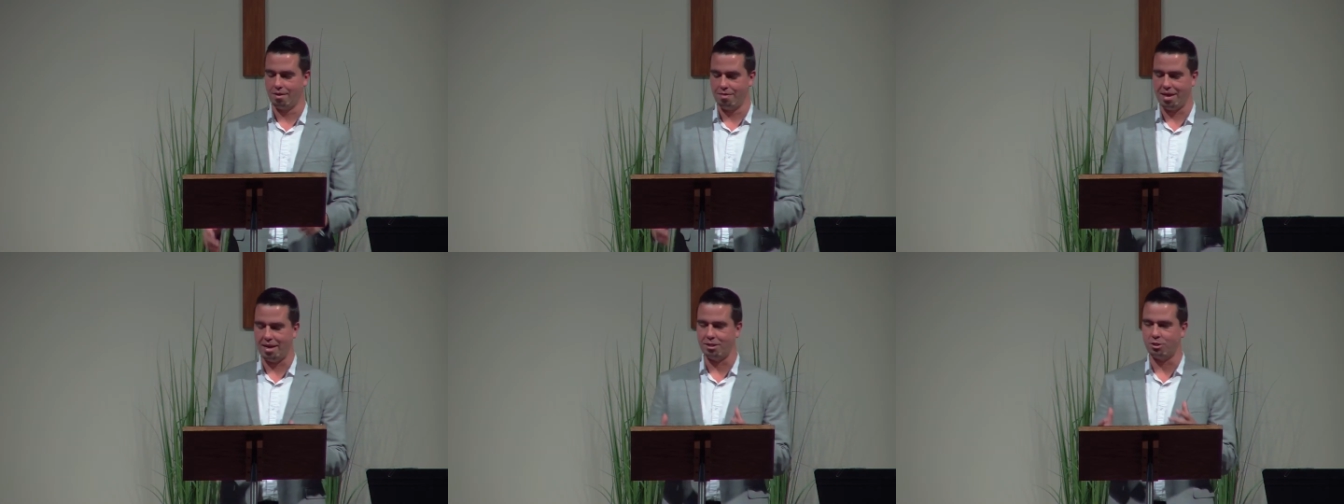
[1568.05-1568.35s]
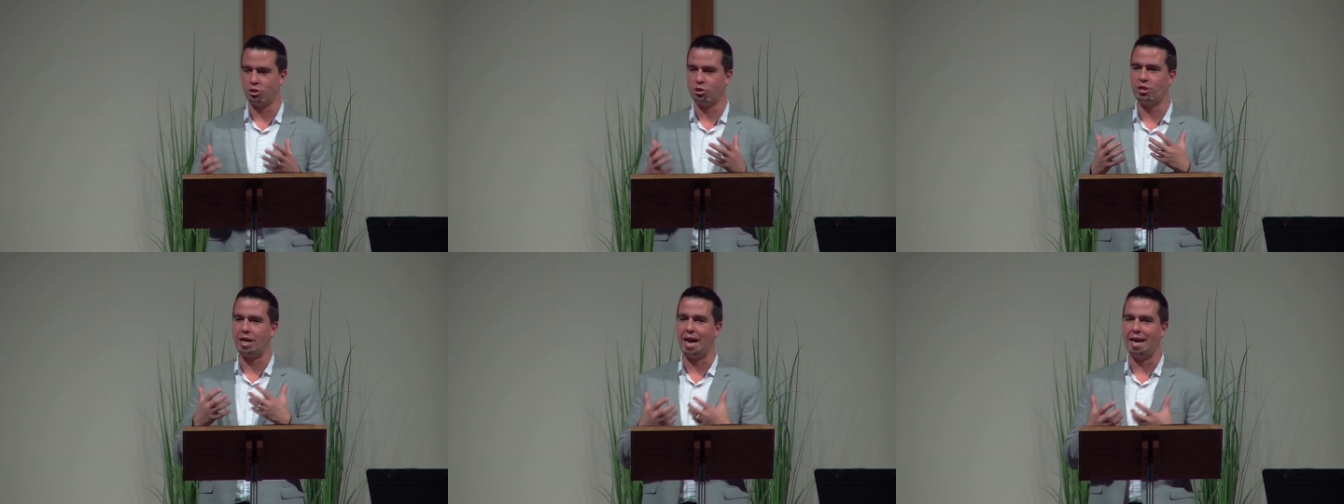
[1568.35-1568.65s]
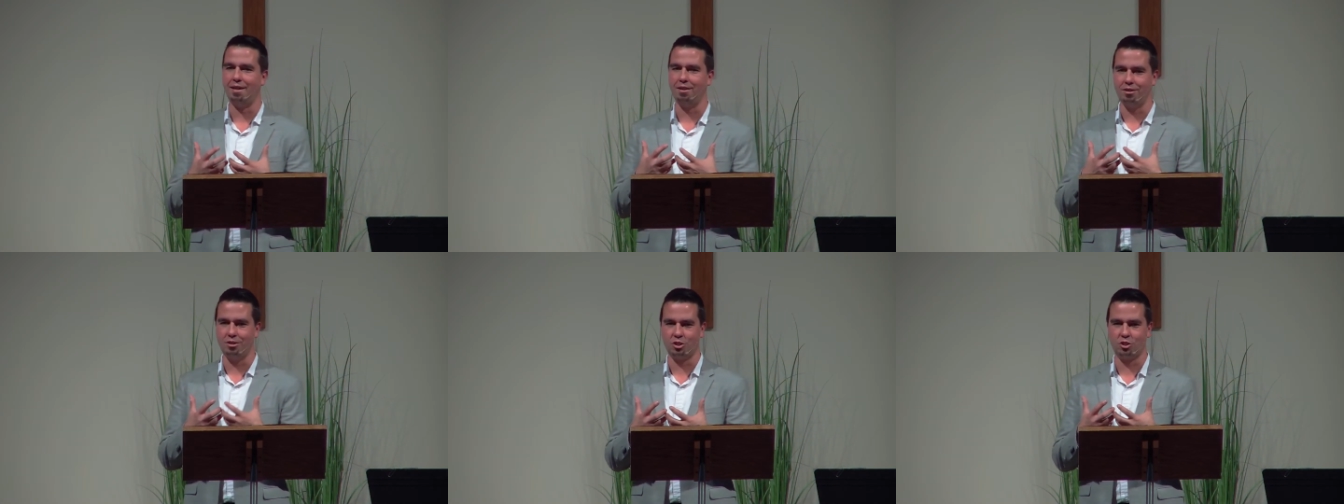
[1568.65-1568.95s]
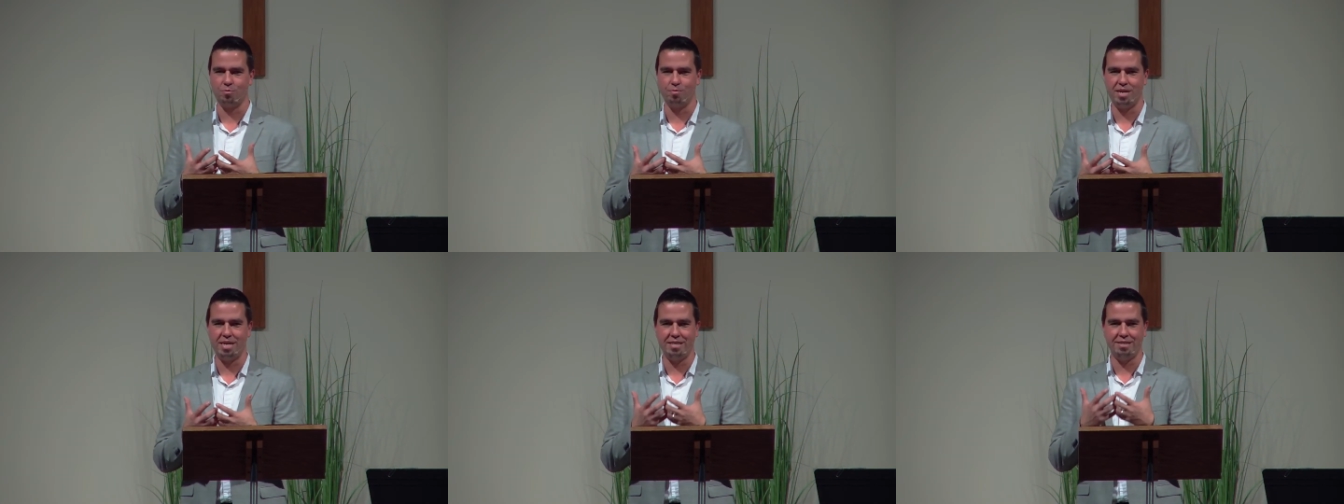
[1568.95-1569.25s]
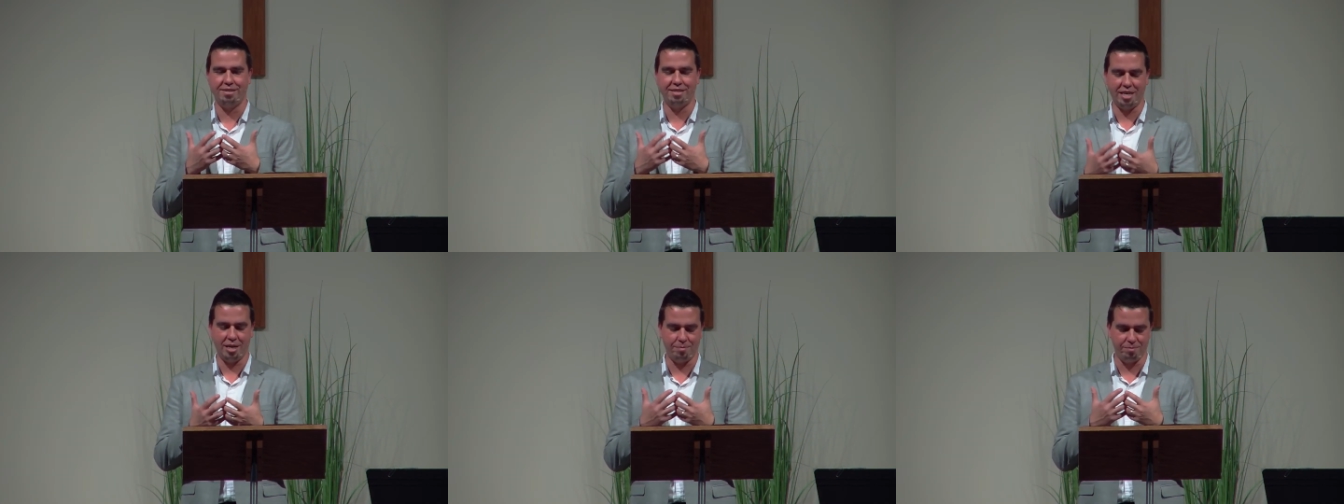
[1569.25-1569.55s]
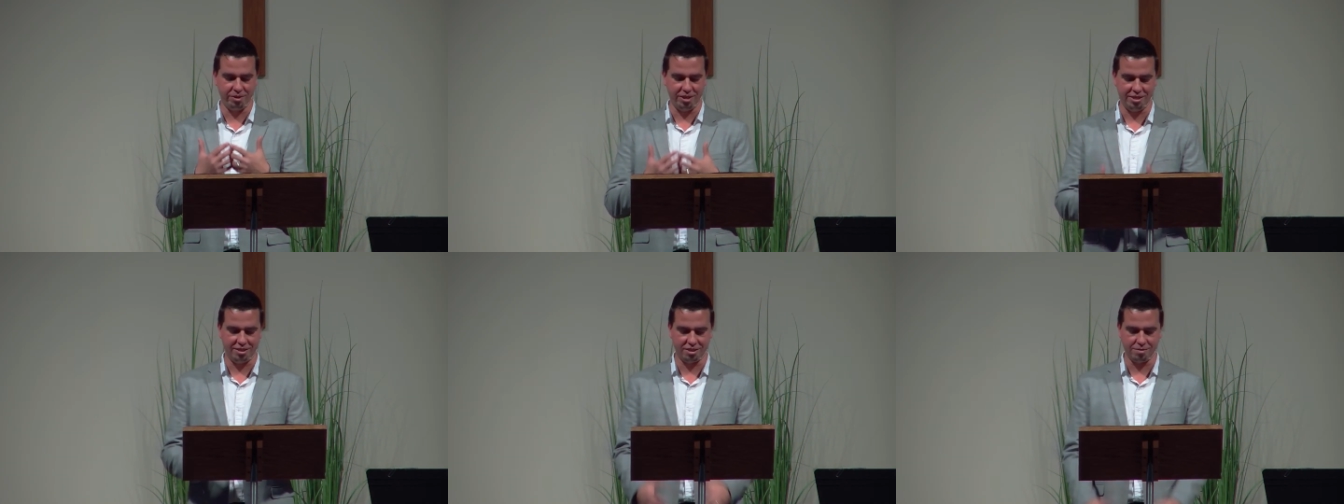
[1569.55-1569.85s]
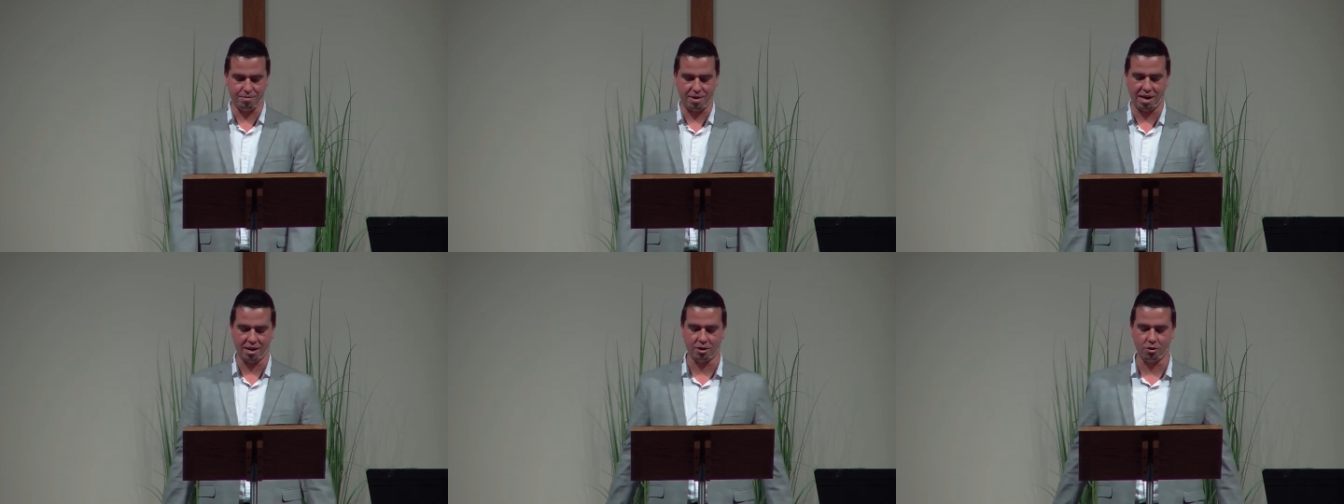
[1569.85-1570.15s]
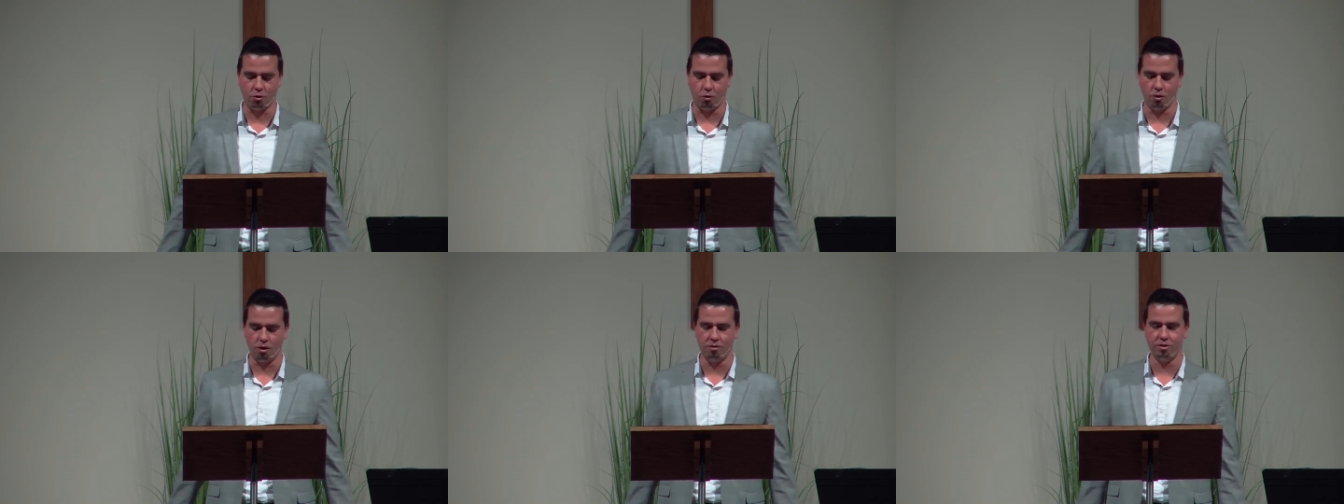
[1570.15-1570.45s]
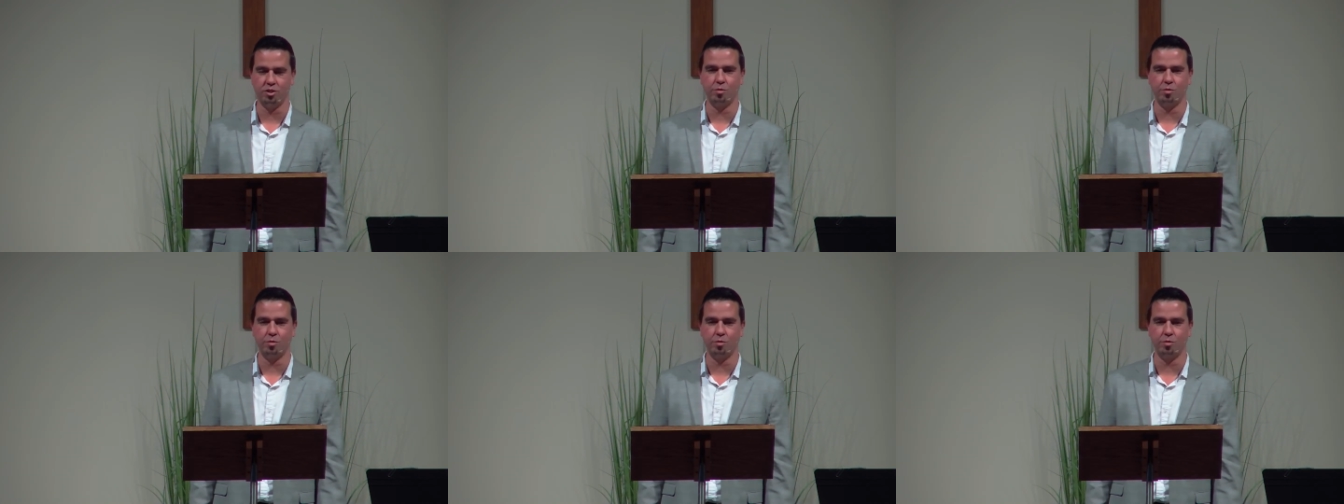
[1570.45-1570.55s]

that challenged me deeply to my core,